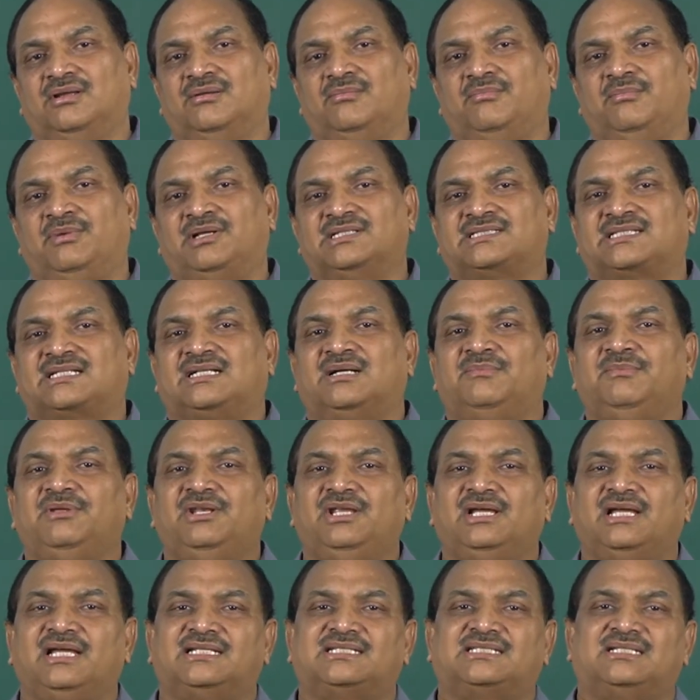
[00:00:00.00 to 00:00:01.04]
because
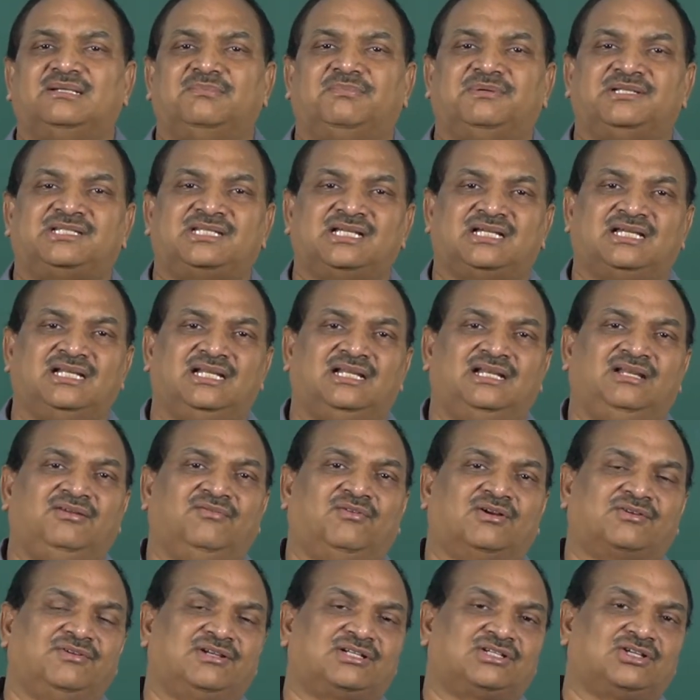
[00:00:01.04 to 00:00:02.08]
communication, particularly
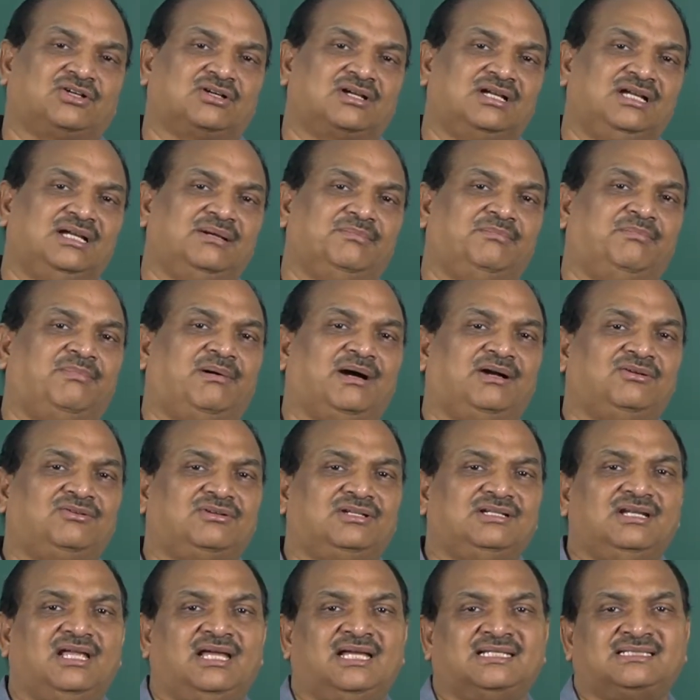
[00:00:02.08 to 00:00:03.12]
what we're talking about
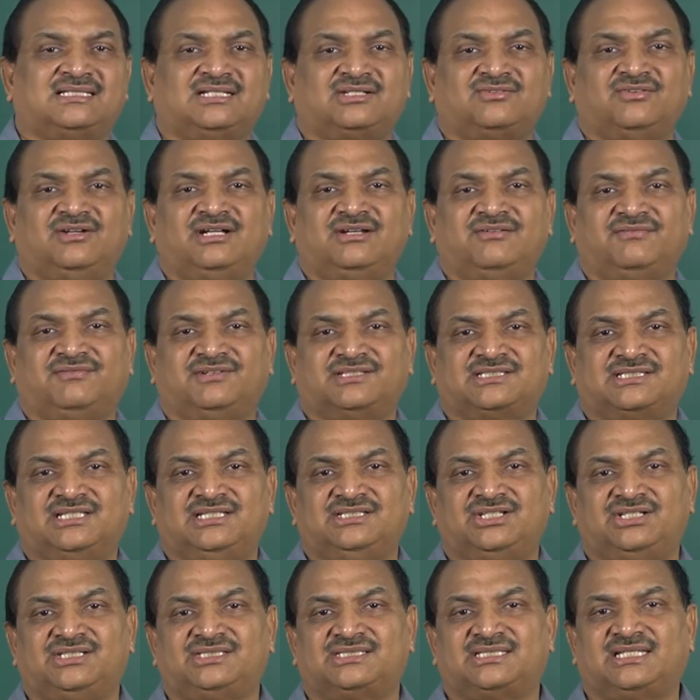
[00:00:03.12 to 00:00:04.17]
as a 21st
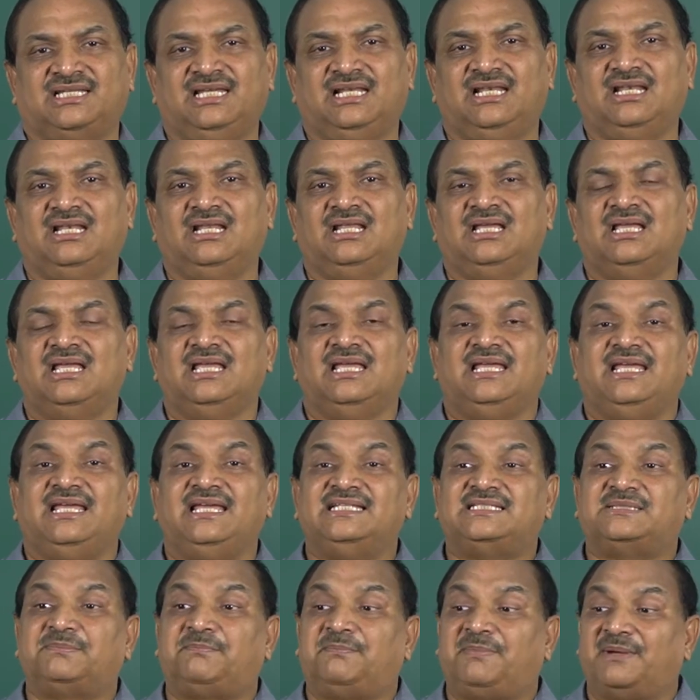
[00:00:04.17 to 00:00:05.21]
century skill,
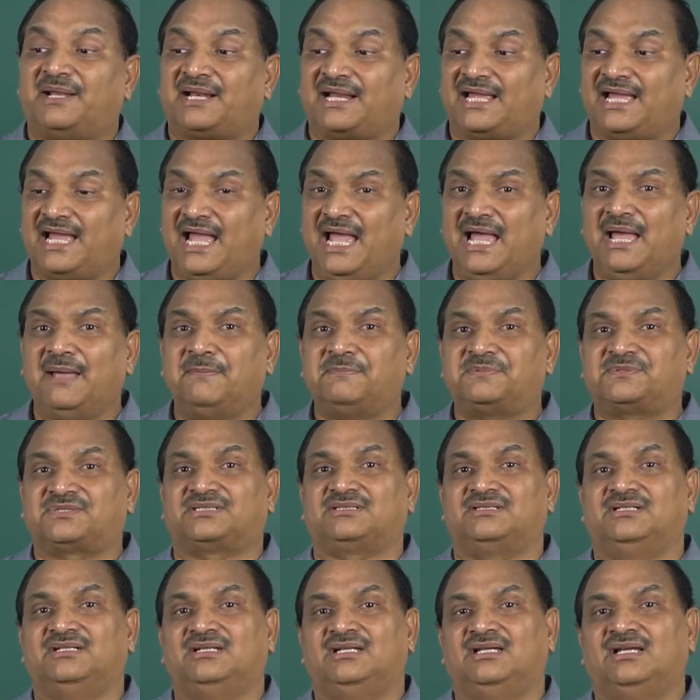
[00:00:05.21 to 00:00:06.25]
is
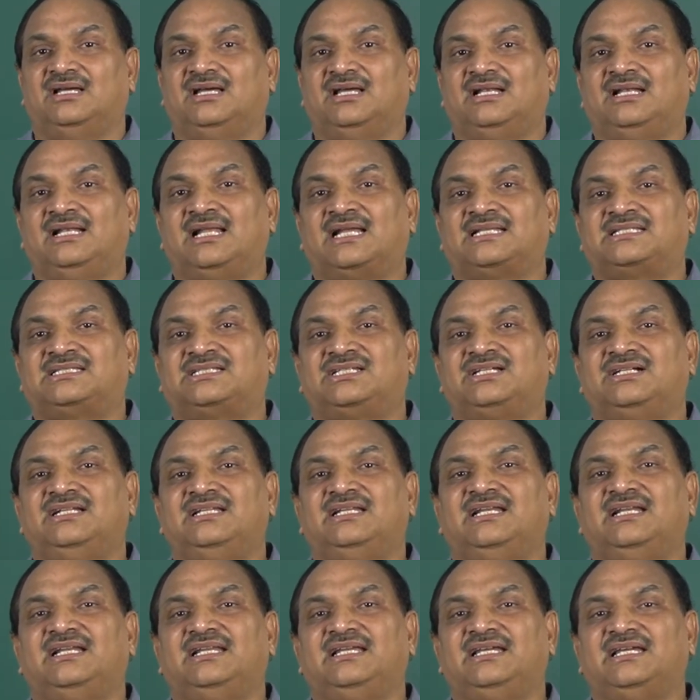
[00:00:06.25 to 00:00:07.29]
perhaps nurtured
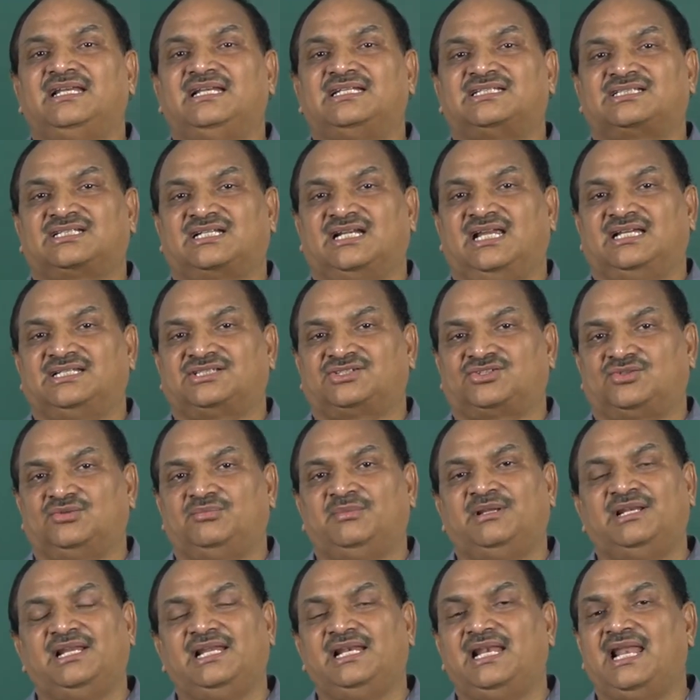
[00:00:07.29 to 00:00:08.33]
in an English
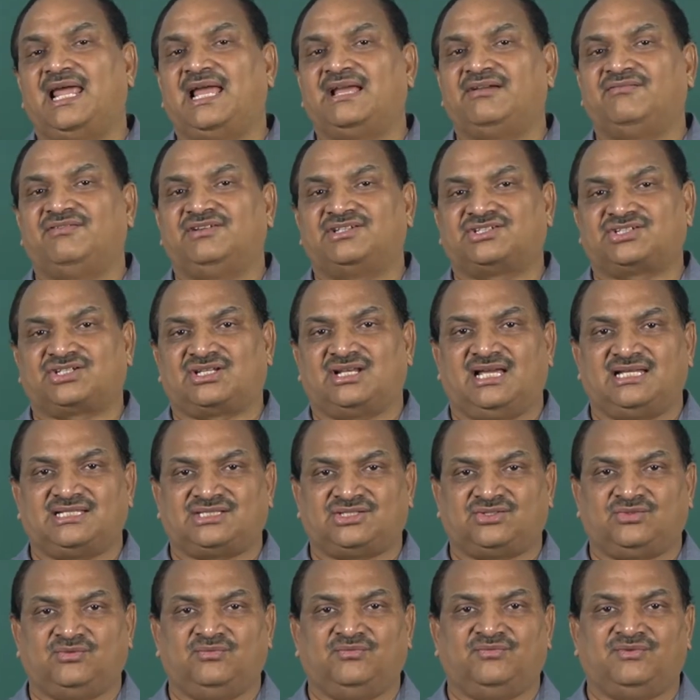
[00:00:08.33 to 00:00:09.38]
classroom, in a language
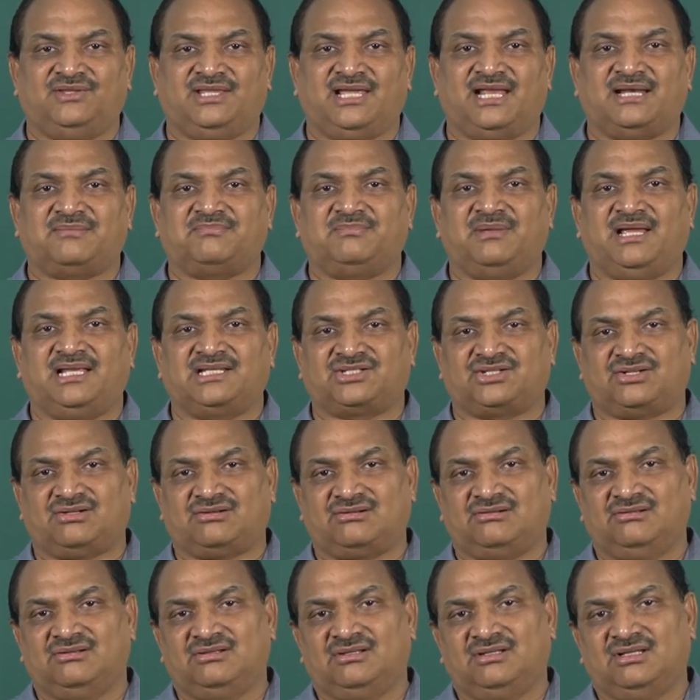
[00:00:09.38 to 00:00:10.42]
classroom for that matter.
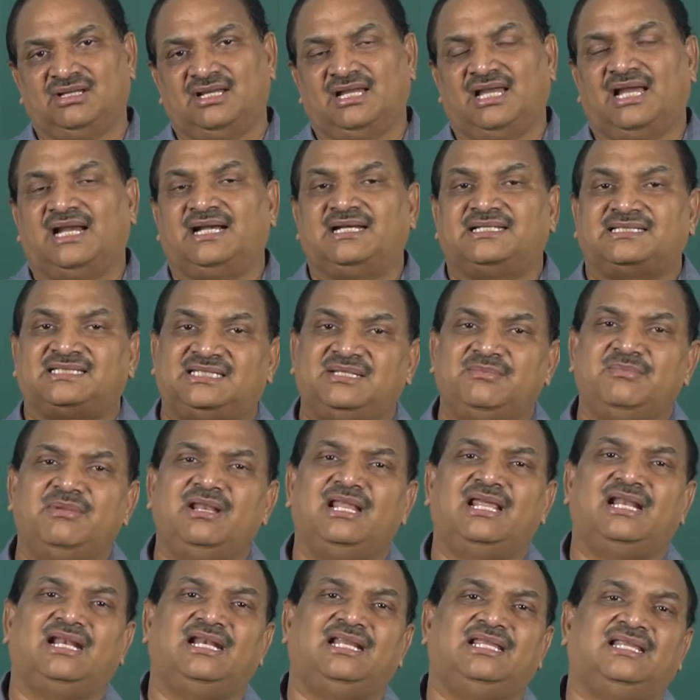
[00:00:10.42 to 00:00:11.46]
And
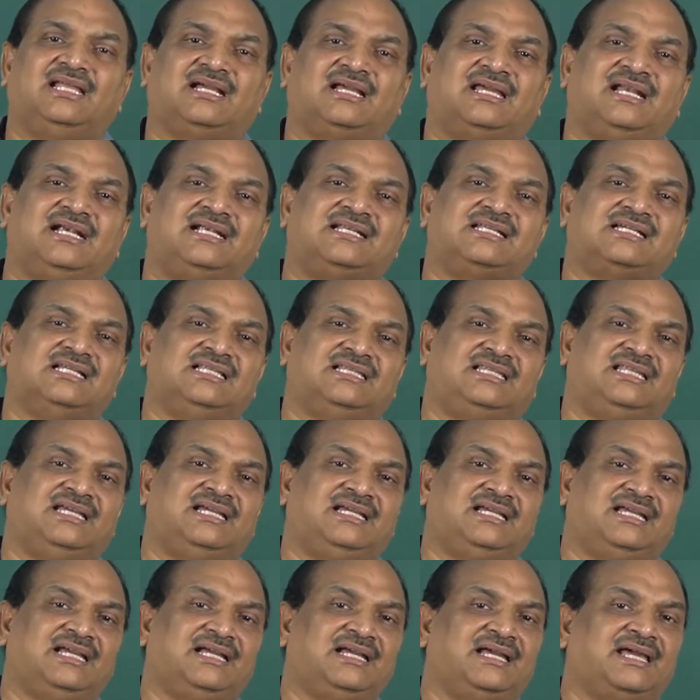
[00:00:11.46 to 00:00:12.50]
similarly, the critical
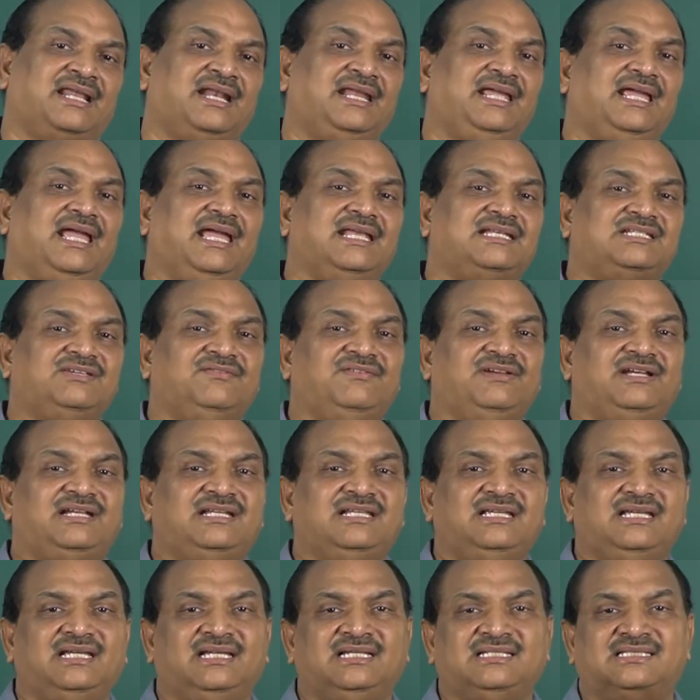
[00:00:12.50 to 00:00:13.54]
thinking,
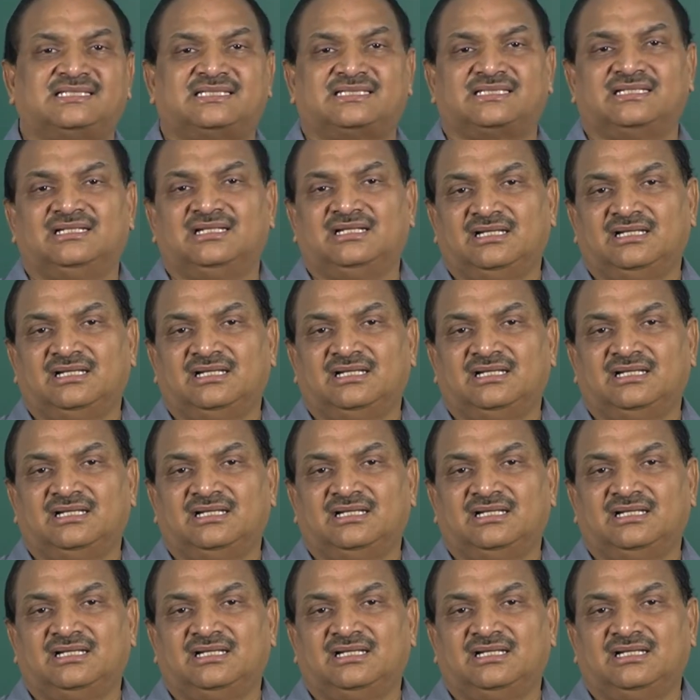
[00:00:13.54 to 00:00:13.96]
creativity is